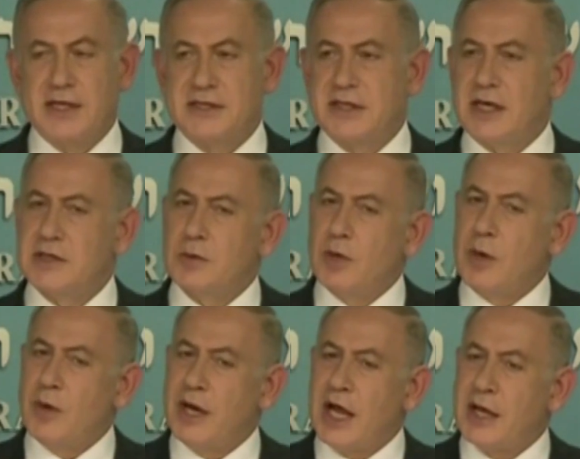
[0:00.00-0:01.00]
says we
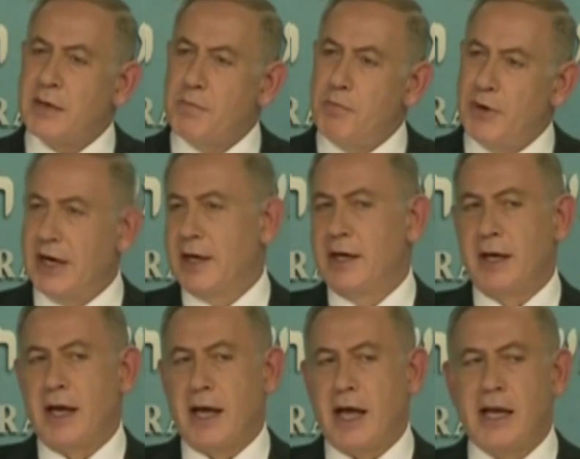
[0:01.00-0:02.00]
will not bring
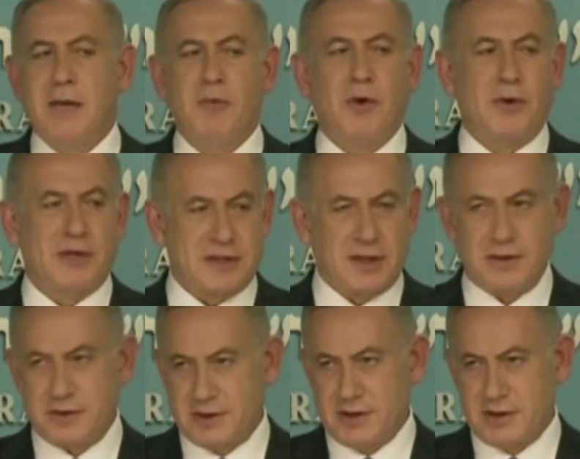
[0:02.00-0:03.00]
any more
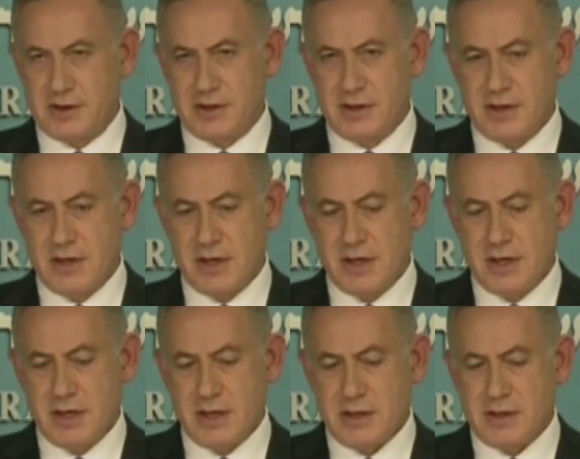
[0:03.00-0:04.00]
resolutions
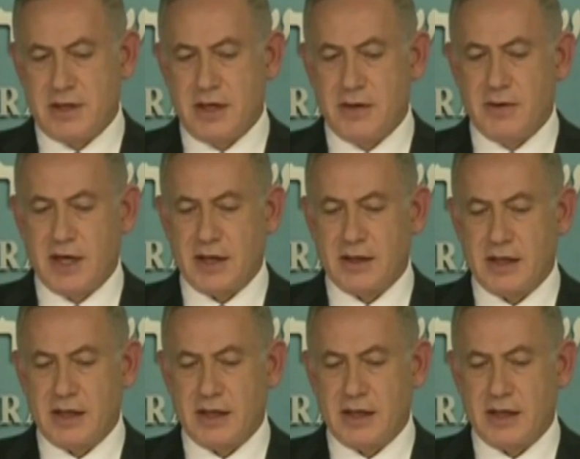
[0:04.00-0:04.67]
to the UN.